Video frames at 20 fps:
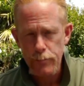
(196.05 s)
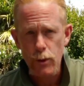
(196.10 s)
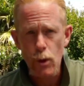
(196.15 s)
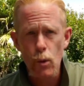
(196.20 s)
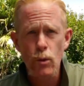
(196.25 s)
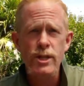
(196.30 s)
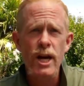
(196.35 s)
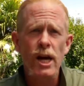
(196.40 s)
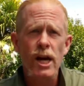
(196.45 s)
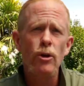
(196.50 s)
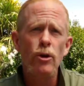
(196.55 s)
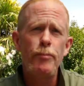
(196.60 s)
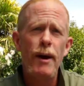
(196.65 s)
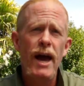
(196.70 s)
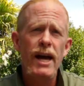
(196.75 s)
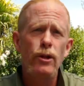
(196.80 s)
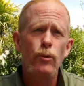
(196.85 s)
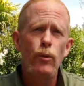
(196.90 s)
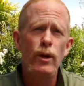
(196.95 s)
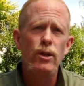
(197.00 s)
We'll take a look back
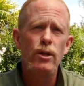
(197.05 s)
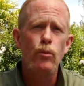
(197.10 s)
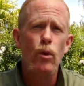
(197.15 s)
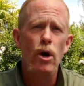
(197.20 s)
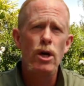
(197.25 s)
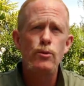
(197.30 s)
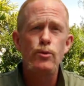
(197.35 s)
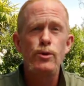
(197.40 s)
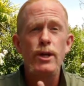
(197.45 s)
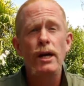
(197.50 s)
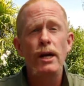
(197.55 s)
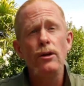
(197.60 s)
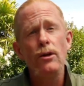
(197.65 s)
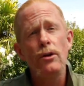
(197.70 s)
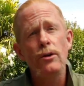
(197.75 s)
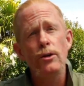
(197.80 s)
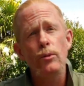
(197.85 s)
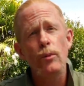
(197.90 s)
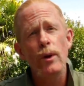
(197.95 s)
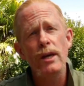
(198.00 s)
at the week that was, we'll take a
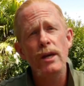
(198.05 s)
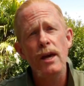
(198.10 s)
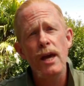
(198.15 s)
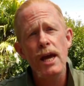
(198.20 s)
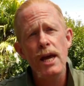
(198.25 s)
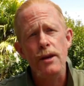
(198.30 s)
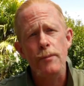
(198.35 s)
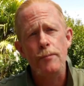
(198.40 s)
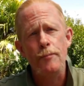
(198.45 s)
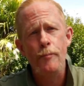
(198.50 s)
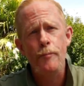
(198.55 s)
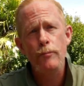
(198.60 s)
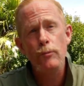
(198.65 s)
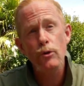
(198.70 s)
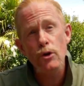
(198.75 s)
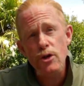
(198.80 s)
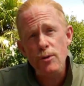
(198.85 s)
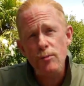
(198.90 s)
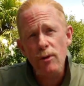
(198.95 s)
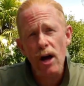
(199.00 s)
look at the week ahead, we'll
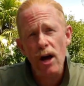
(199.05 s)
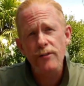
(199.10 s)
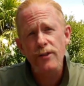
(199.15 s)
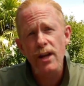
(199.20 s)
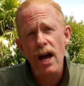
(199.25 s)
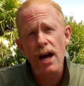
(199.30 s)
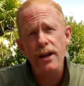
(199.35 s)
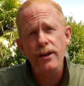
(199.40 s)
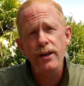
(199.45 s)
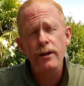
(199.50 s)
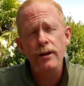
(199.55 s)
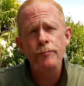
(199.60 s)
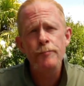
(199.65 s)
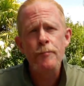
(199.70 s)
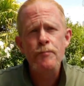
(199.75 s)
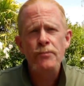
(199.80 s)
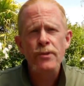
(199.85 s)
do some live gardening,